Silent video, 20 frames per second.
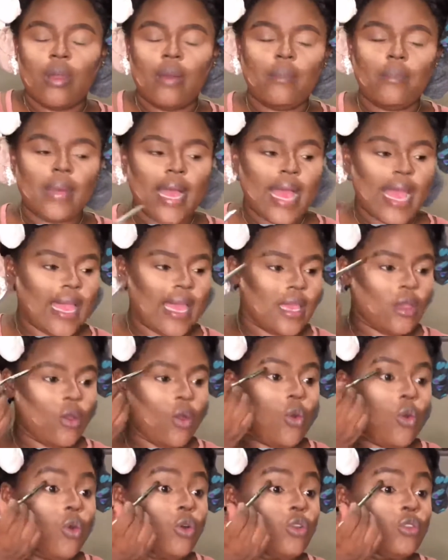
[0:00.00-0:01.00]
buy
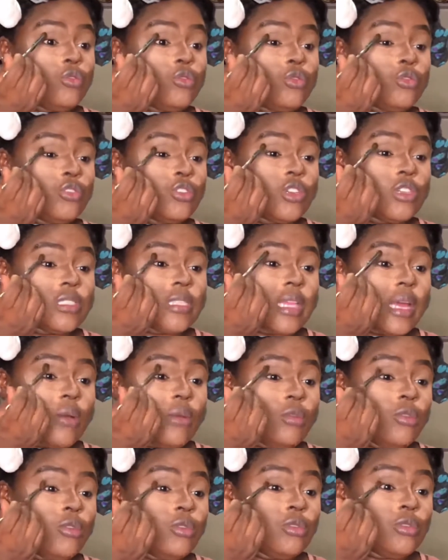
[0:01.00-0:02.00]
or you could just
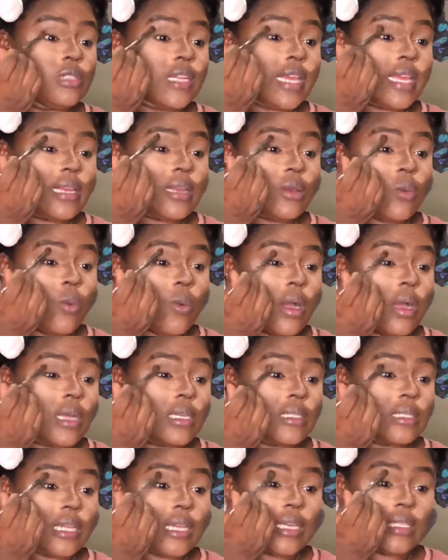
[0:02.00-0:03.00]
download
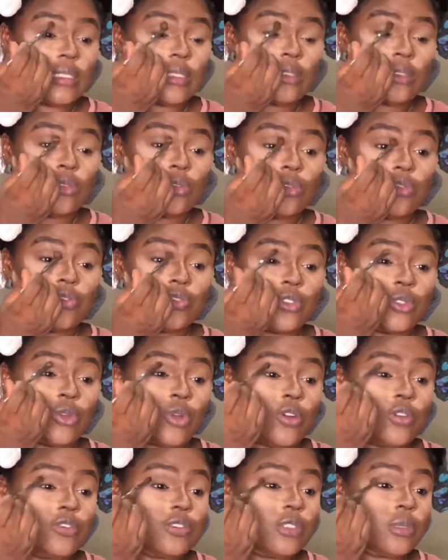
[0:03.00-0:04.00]
anyone that you feel
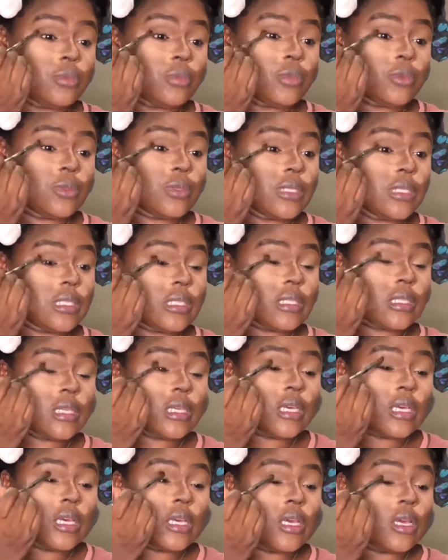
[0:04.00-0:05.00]
comfortable with
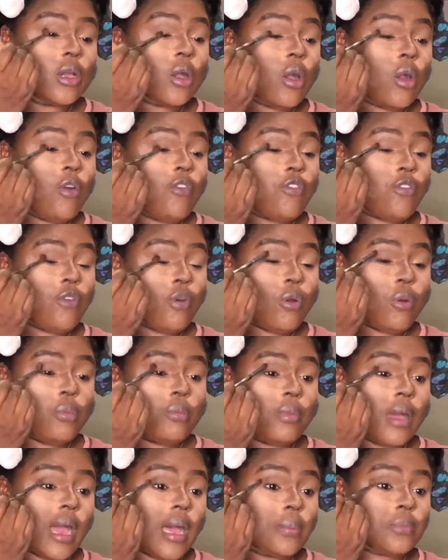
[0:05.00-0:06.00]
from
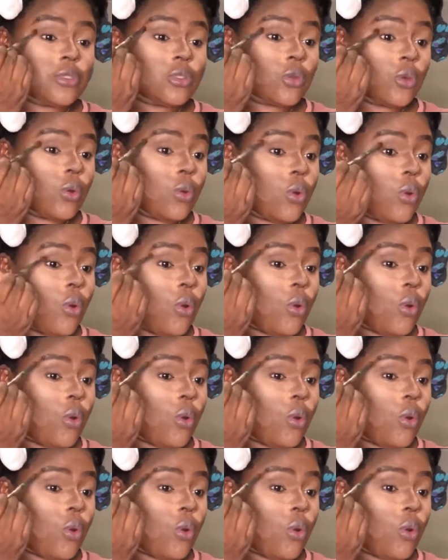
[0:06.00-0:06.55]
App Store